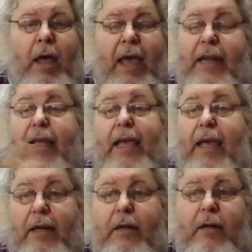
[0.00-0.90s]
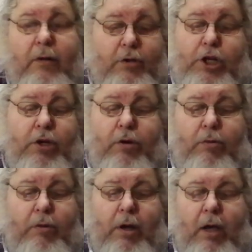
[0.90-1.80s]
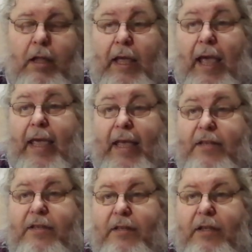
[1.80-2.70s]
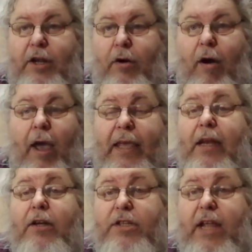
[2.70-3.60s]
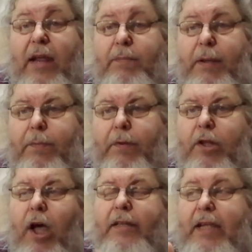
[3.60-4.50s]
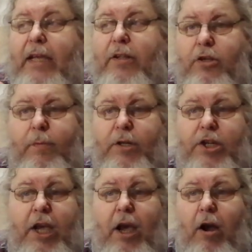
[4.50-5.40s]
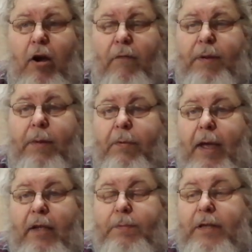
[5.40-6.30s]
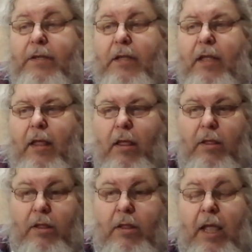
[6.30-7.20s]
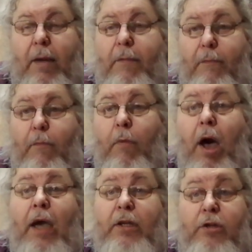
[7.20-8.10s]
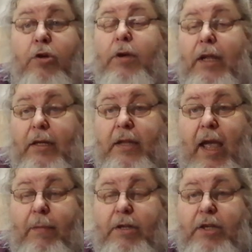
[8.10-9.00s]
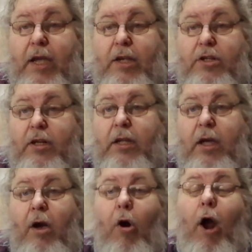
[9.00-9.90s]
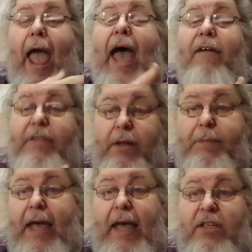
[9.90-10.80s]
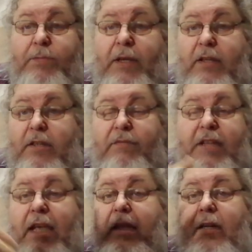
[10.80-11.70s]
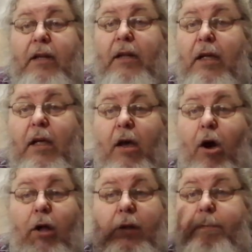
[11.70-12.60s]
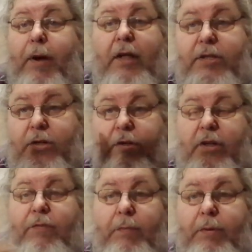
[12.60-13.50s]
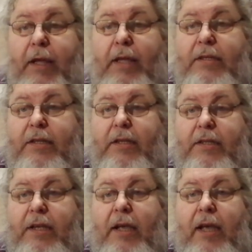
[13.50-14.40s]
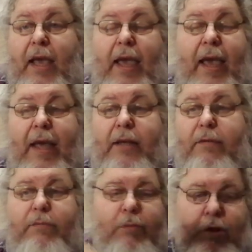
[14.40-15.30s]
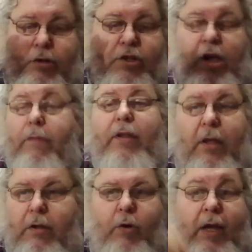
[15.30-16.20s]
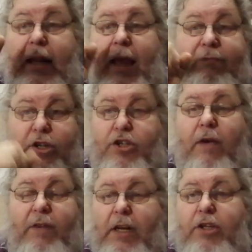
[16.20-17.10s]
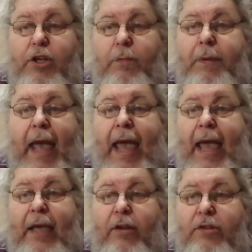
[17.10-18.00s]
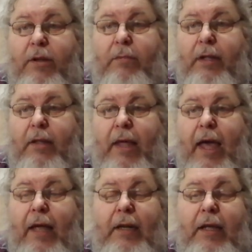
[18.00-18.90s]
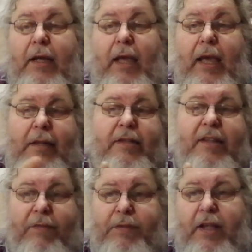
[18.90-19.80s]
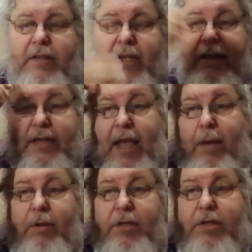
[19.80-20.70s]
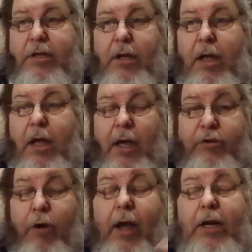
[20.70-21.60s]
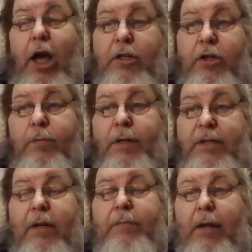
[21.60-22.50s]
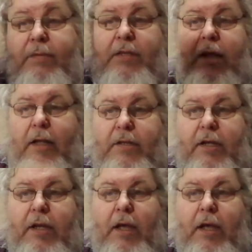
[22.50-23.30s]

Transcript: And again, do you uh, like? I guess you know I can understand people not taking too much care of paperbacks because uh, mine do get damaged occasionally or have in the past because I've taken it on the bus or different places. And when you're shoving, you quickly have to shove it into your bag or something like that, and stuff does get damaged. Uh, I try not to, but sometimes it does.